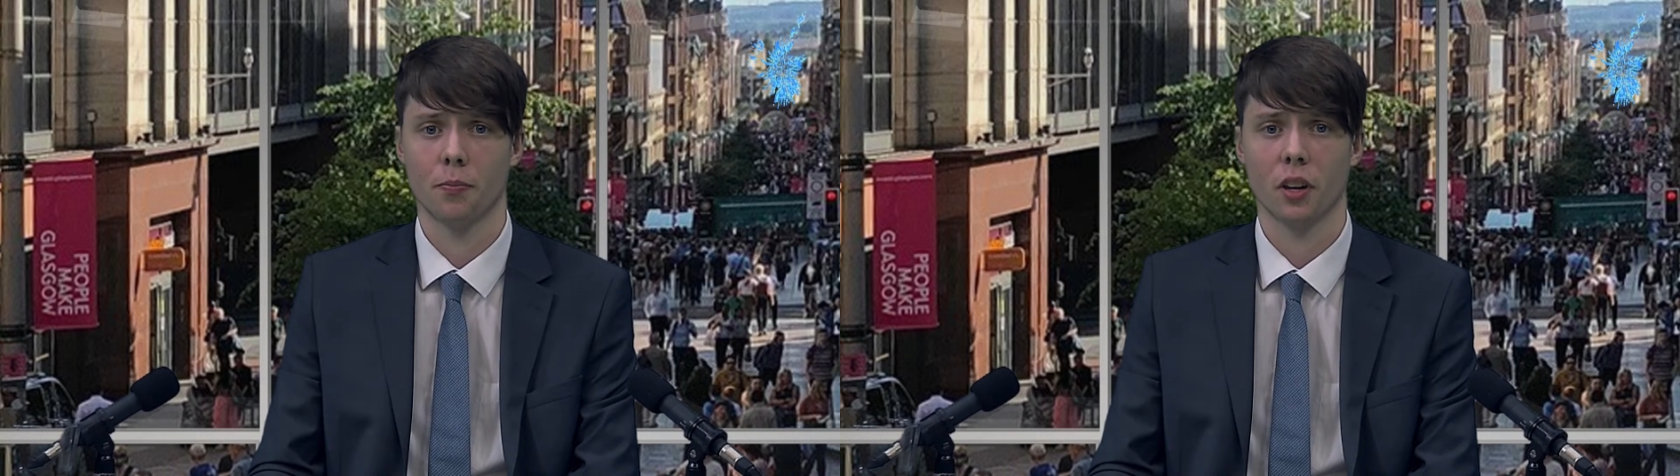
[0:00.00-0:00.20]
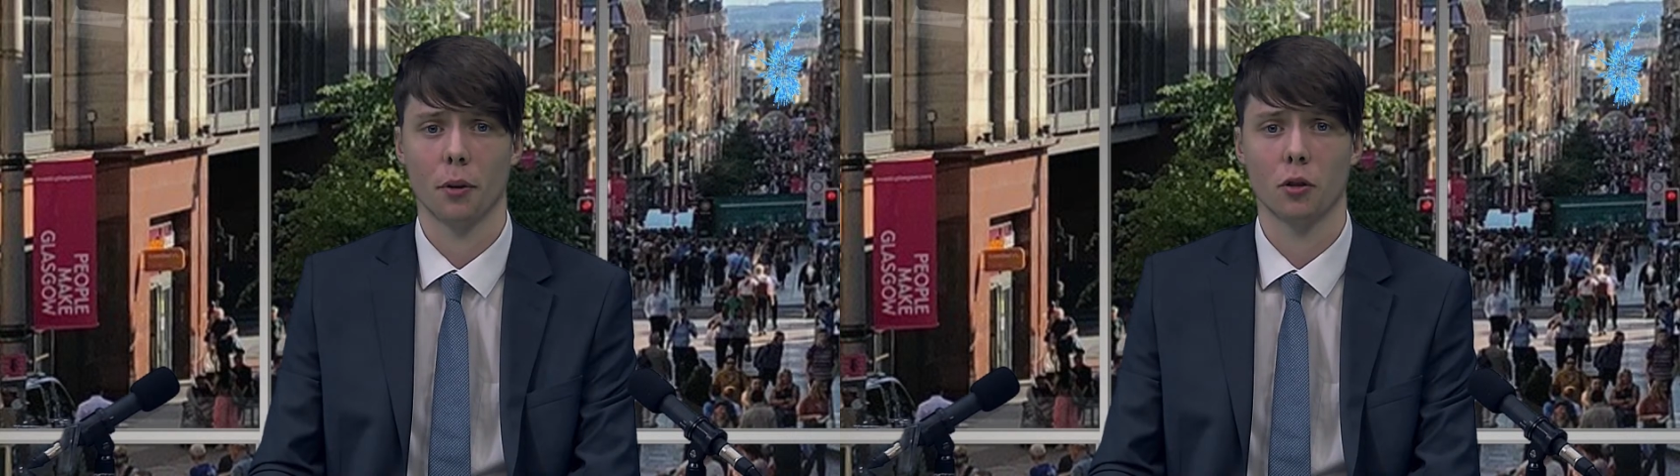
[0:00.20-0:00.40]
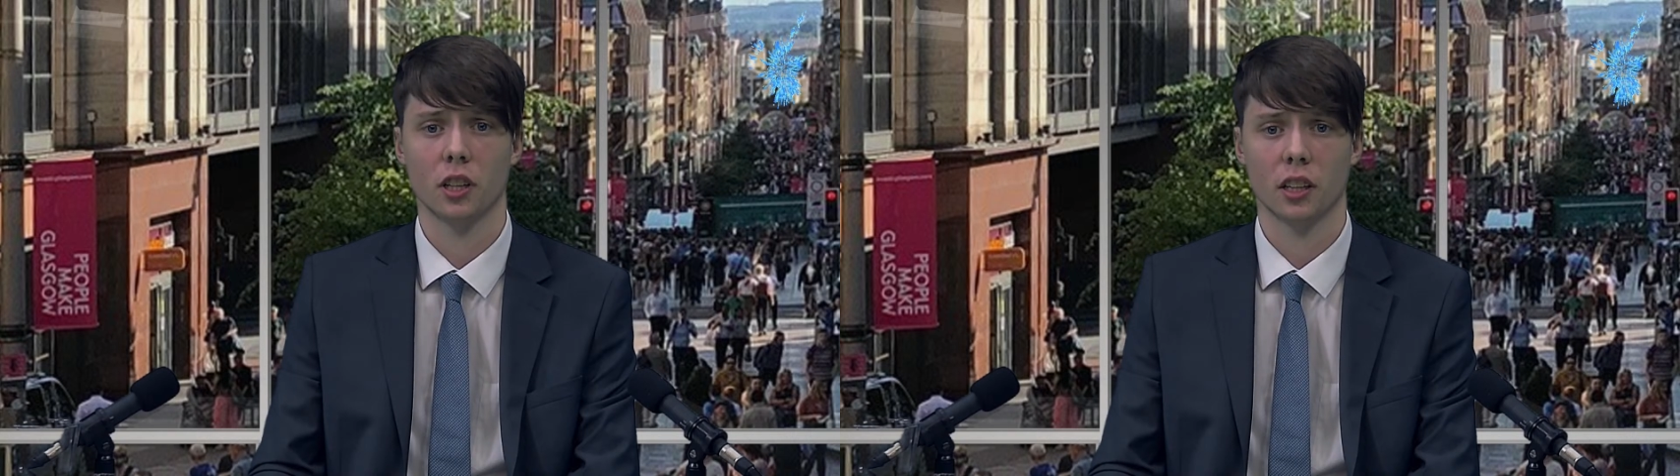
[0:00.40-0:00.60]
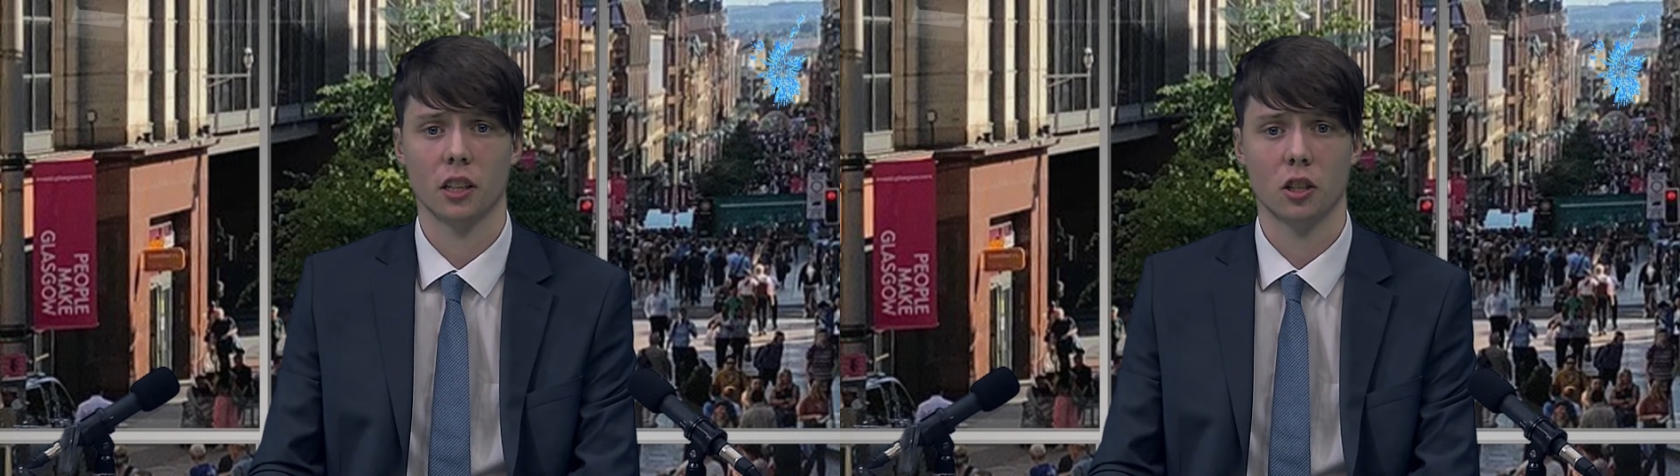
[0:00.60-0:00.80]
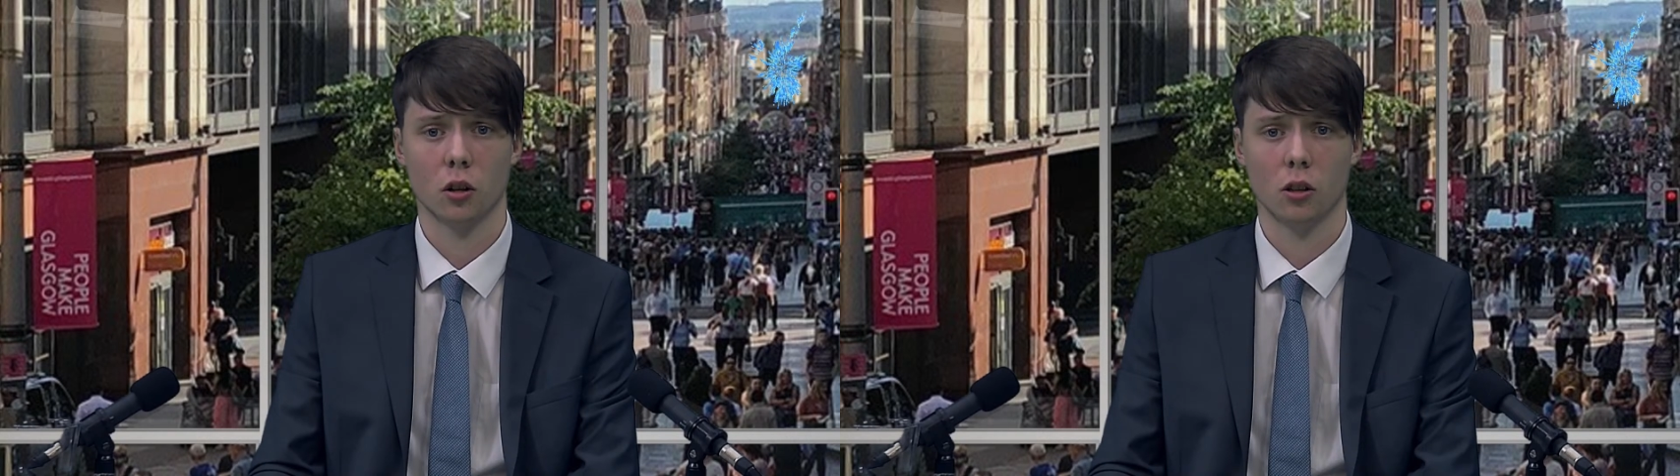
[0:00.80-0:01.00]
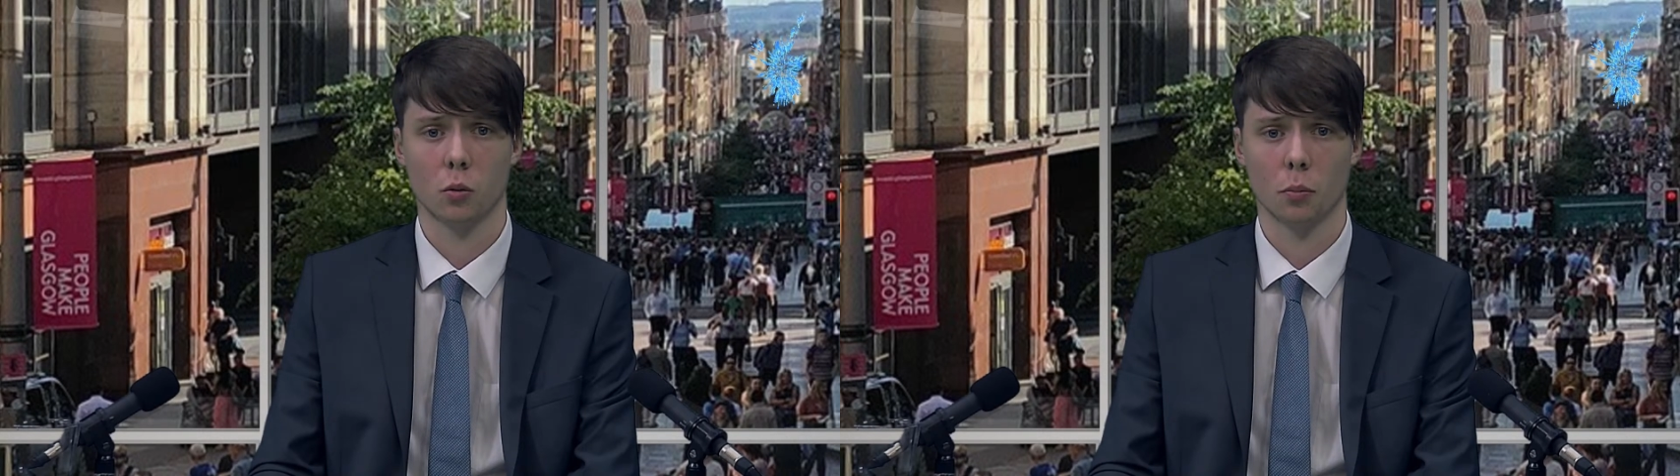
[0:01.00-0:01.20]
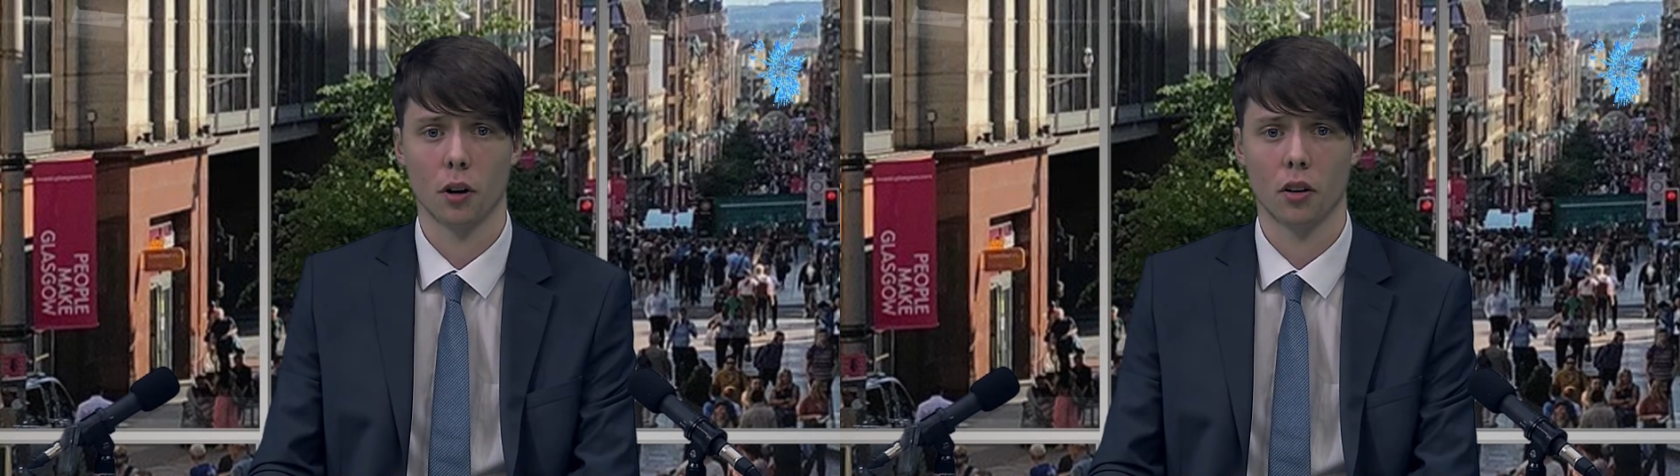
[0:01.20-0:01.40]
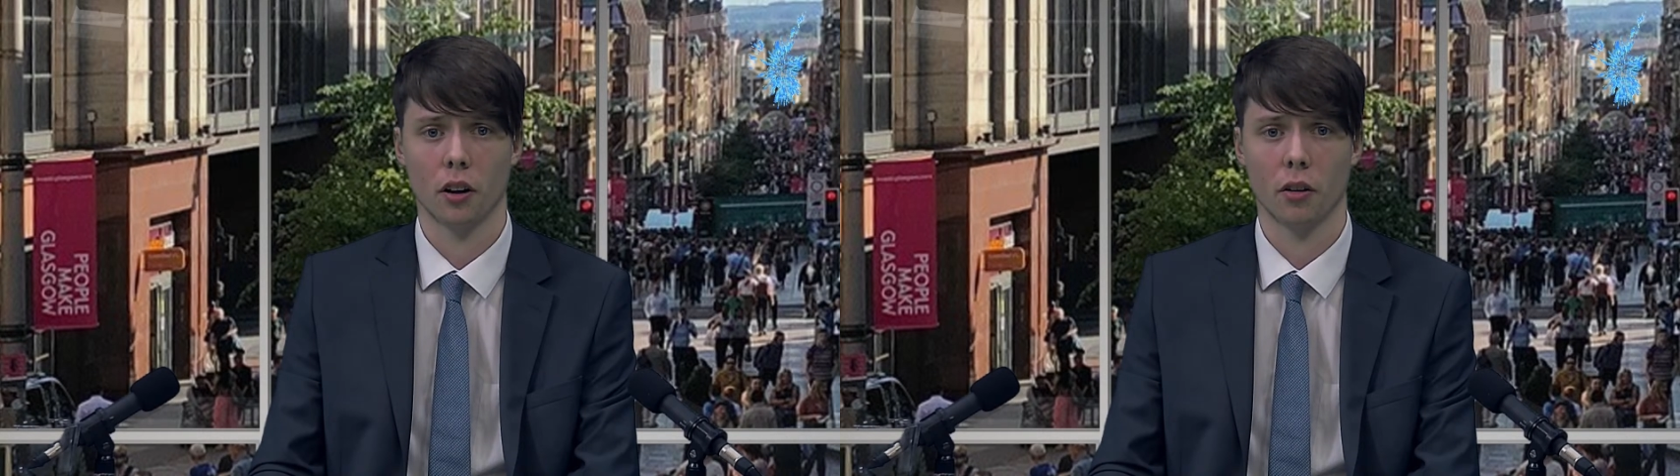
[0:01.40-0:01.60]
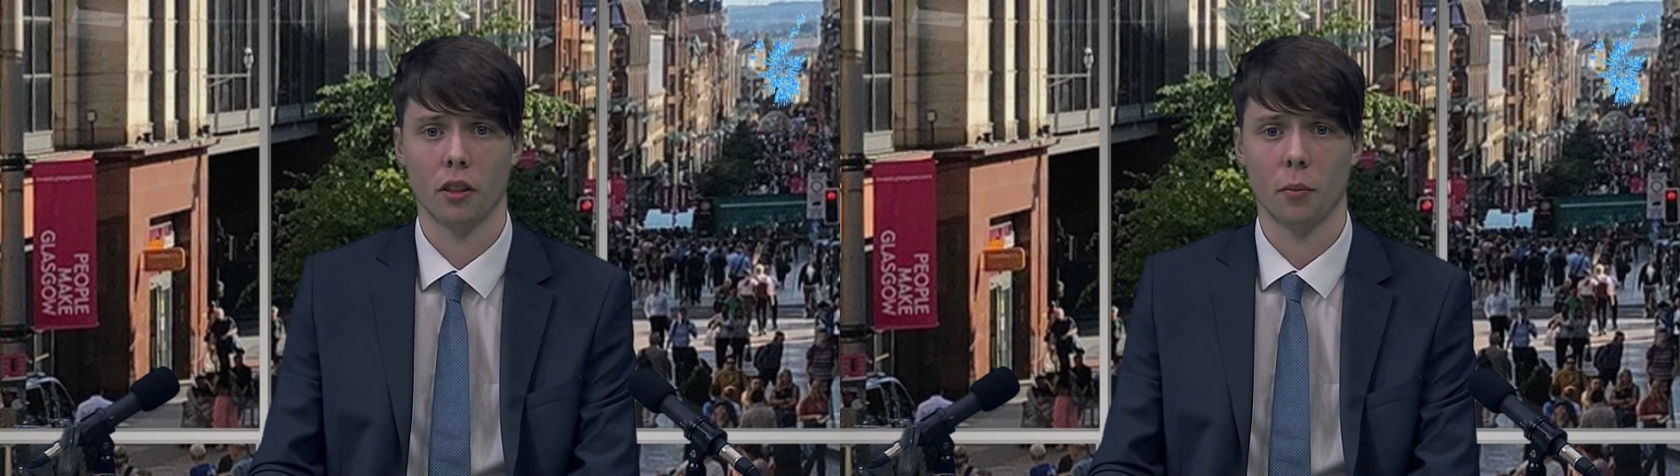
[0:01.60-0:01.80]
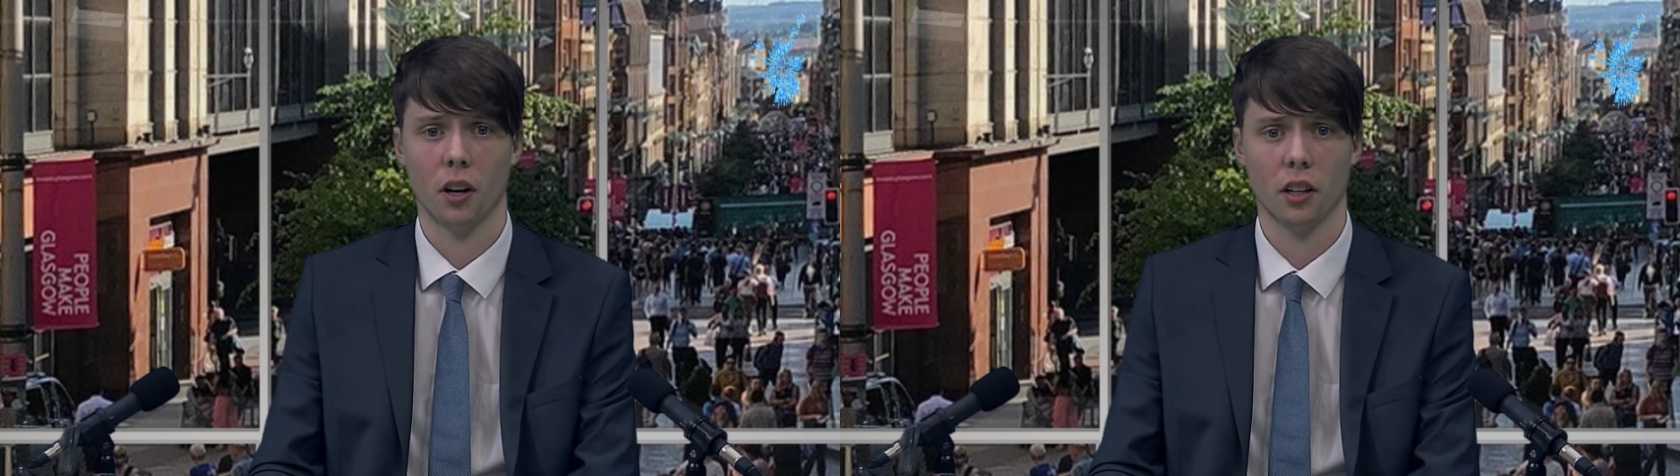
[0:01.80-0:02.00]
about 60 stalls were burned down in
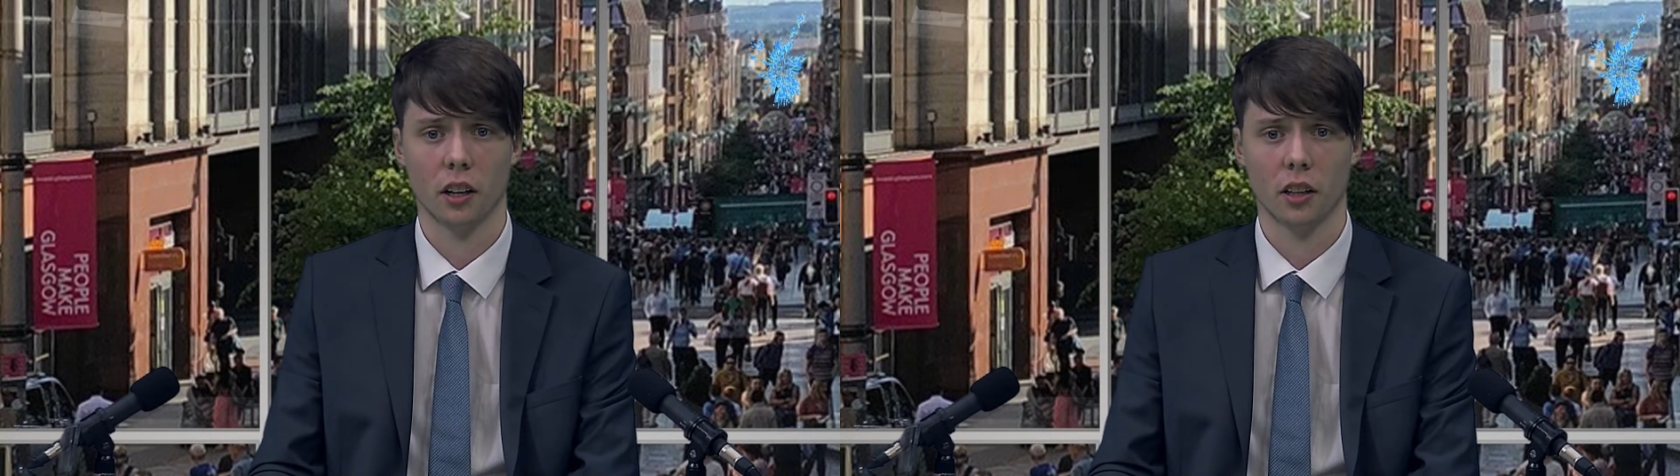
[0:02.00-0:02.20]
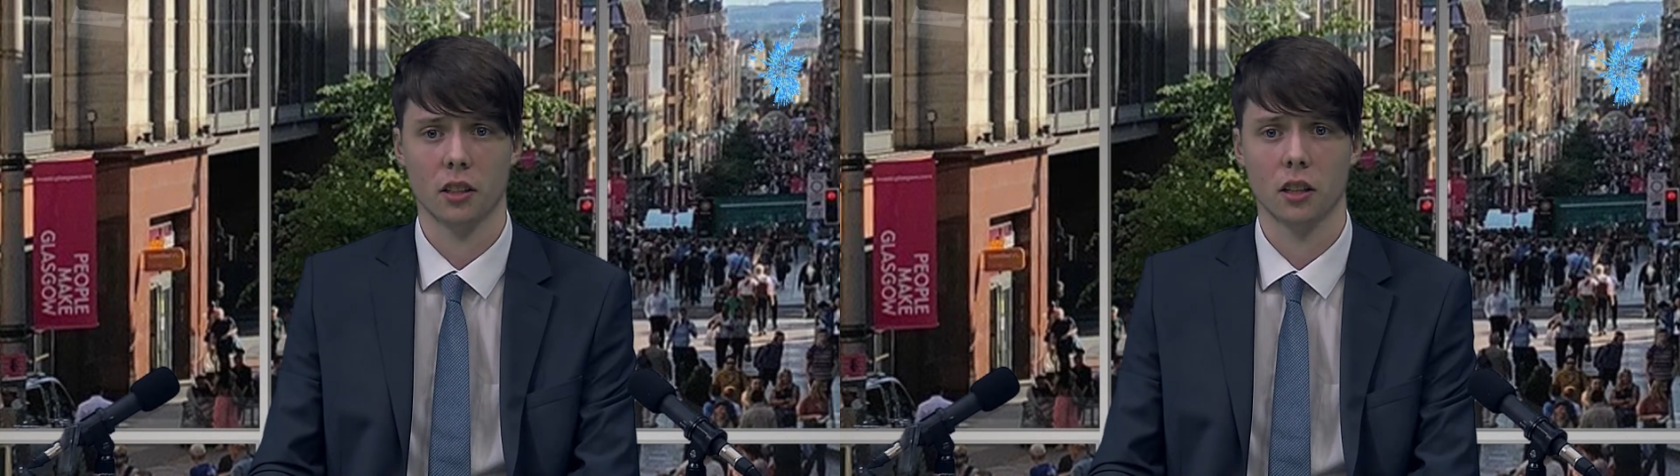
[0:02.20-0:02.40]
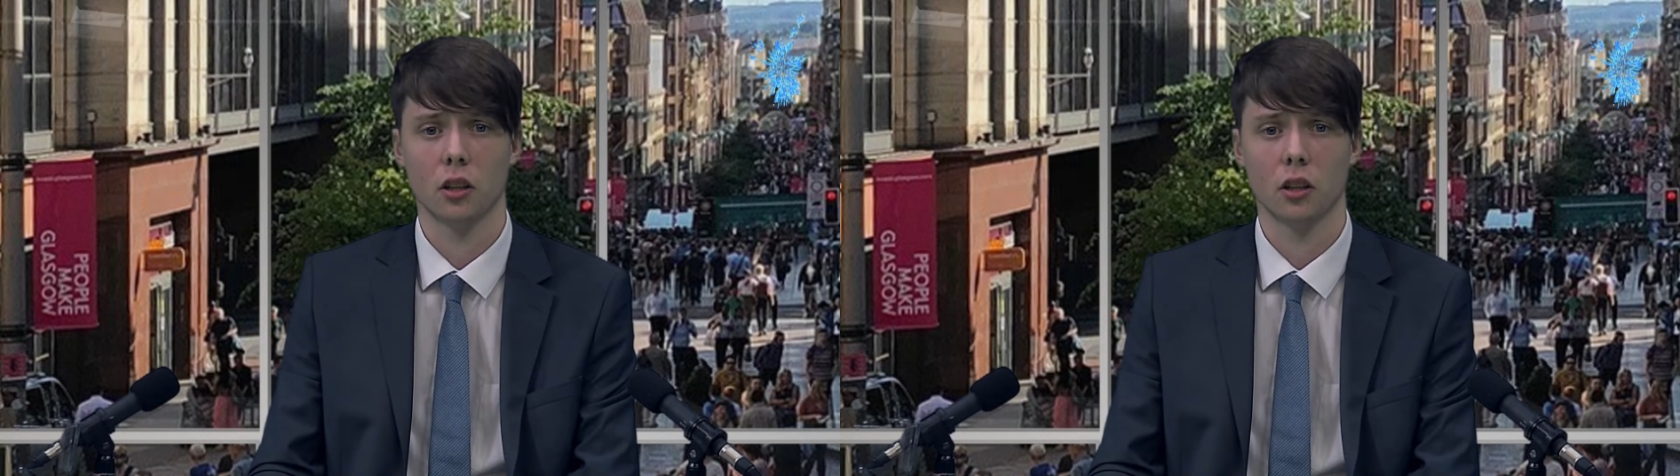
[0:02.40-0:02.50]
the market,